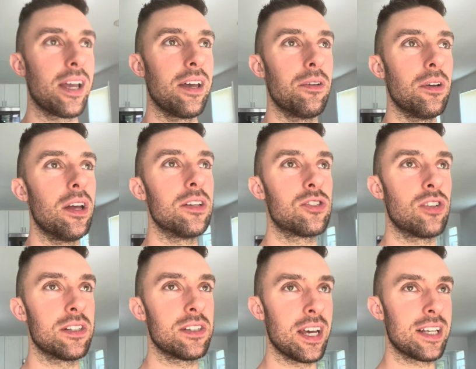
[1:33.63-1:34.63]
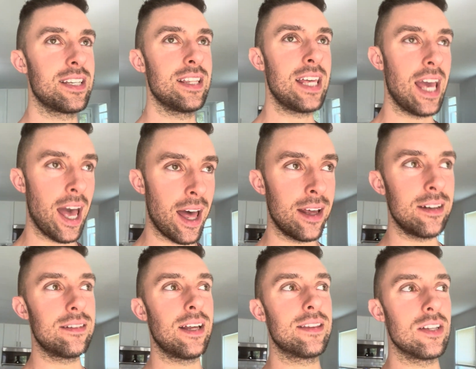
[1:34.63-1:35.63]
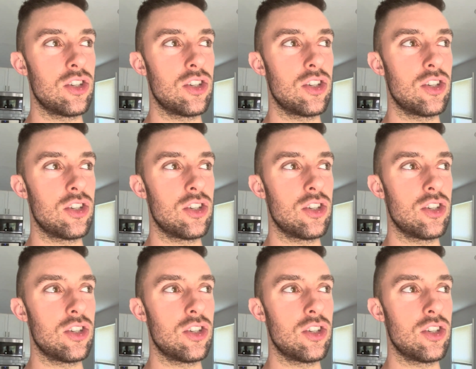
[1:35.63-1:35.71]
It's just like, to the end that the